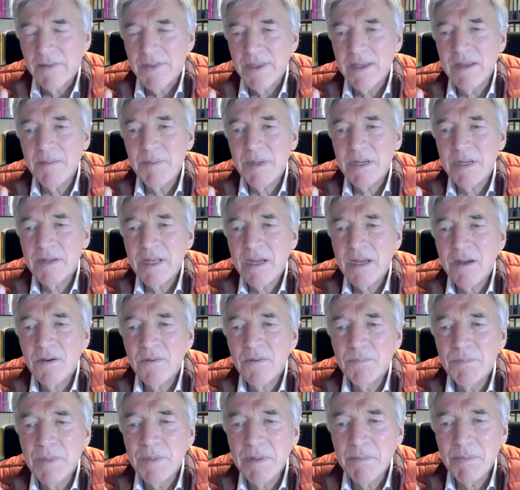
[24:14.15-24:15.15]
think about
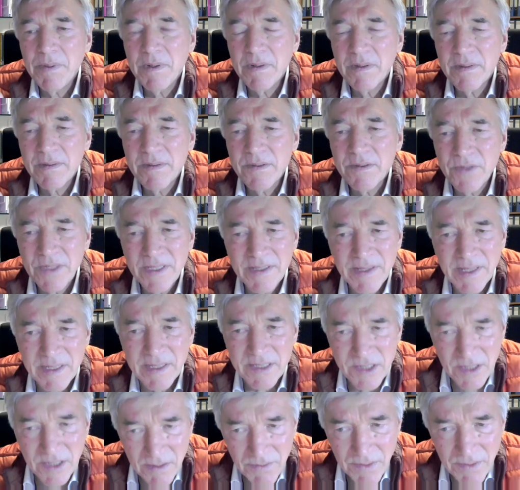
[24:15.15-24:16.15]
how people treat their
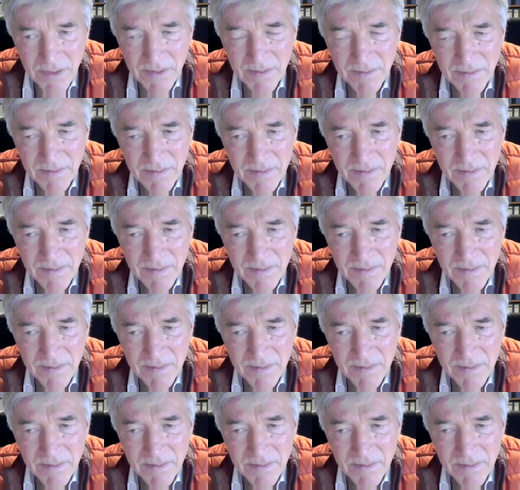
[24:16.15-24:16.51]
children,